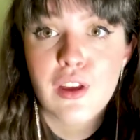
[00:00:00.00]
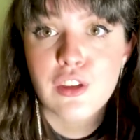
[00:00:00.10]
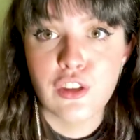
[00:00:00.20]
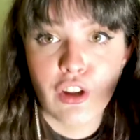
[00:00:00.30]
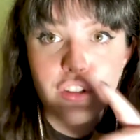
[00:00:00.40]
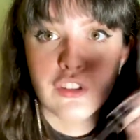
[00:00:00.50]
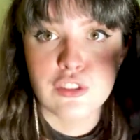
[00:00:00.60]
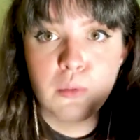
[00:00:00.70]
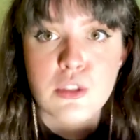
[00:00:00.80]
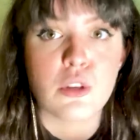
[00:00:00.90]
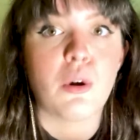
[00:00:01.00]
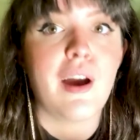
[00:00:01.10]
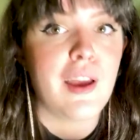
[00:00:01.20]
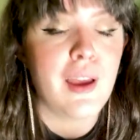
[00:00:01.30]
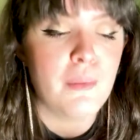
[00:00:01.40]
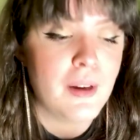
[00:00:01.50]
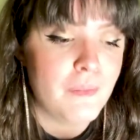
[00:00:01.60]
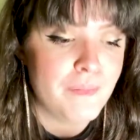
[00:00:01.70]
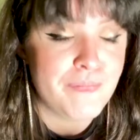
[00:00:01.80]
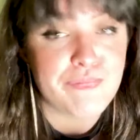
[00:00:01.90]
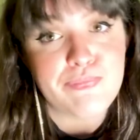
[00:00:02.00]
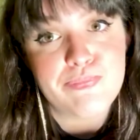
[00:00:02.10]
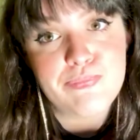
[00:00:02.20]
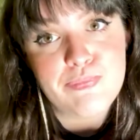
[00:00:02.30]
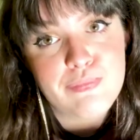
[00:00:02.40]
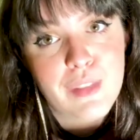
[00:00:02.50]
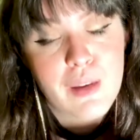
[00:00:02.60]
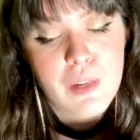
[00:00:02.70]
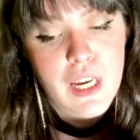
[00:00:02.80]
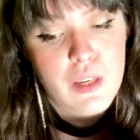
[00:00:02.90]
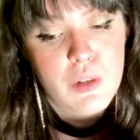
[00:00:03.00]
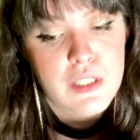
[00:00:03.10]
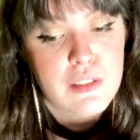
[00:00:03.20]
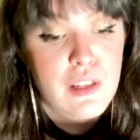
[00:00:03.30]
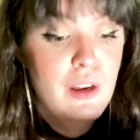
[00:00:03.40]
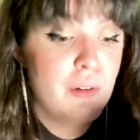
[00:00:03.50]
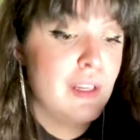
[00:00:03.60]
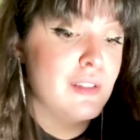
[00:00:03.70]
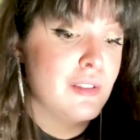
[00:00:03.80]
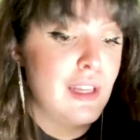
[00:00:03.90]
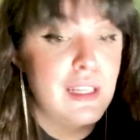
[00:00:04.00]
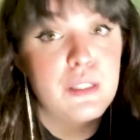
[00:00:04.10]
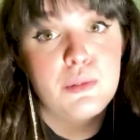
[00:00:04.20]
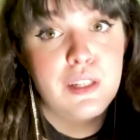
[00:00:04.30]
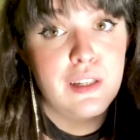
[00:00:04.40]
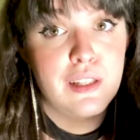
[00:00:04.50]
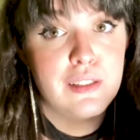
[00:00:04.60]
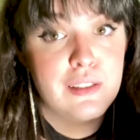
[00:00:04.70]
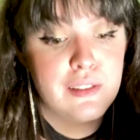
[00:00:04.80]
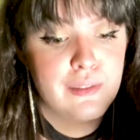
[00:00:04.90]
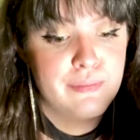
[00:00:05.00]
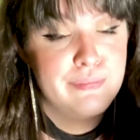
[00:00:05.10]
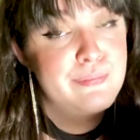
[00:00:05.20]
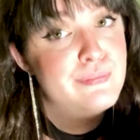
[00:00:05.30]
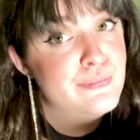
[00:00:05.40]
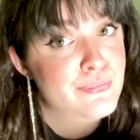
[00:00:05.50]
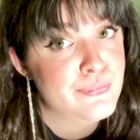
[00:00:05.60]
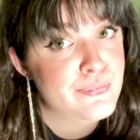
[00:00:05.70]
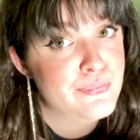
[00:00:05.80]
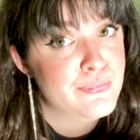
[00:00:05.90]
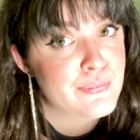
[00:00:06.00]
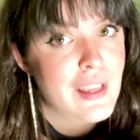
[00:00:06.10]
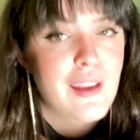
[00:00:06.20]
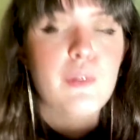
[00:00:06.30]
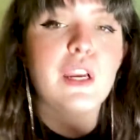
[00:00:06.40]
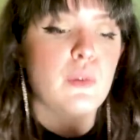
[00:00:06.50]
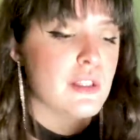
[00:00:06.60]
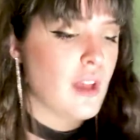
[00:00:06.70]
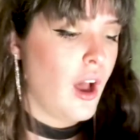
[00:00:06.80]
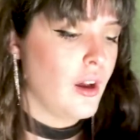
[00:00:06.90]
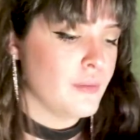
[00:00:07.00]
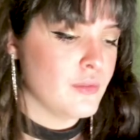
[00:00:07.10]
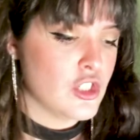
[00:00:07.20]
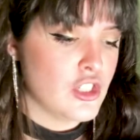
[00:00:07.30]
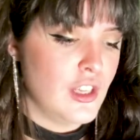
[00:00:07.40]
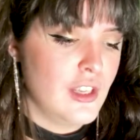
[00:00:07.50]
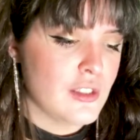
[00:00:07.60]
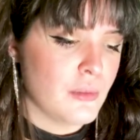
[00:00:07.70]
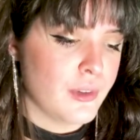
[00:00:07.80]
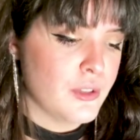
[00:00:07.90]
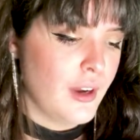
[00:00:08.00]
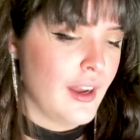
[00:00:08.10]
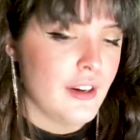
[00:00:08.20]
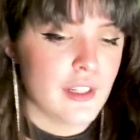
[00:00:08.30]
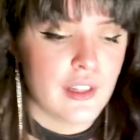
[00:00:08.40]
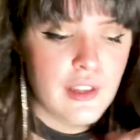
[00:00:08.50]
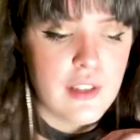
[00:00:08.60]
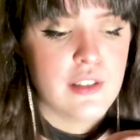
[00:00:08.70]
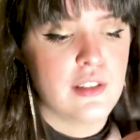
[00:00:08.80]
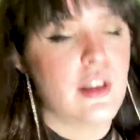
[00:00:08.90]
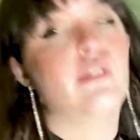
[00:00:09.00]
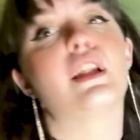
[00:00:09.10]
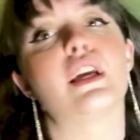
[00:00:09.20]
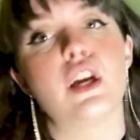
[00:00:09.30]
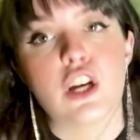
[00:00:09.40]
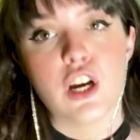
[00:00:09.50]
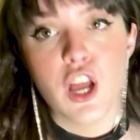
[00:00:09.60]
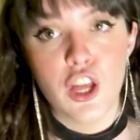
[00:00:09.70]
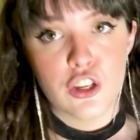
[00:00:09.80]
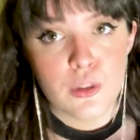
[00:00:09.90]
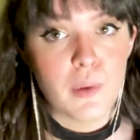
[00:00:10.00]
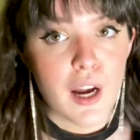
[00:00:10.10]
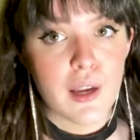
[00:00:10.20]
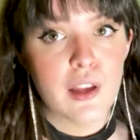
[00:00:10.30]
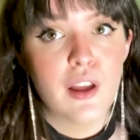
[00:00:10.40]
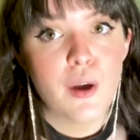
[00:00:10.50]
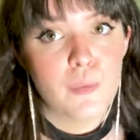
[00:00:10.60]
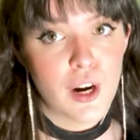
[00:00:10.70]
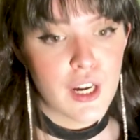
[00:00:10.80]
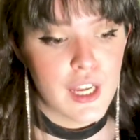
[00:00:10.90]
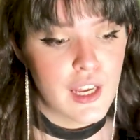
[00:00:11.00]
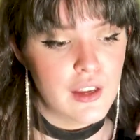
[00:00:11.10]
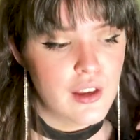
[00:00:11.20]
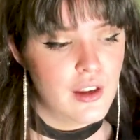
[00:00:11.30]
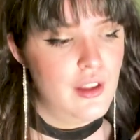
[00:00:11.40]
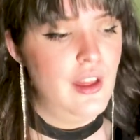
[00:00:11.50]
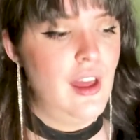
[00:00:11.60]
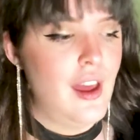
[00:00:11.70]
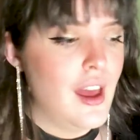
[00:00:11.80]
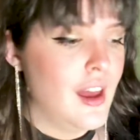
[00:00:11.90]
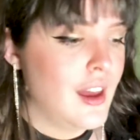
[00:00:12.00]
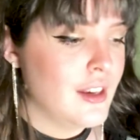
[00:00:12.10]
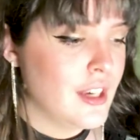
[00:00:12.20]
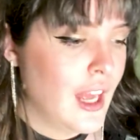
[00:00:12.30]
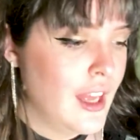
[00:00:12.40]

y'all don't subscribe. But anyways, you know, it's what it is. But anyways, she is moving to Ireland, and this is kind of like her goodbye party. And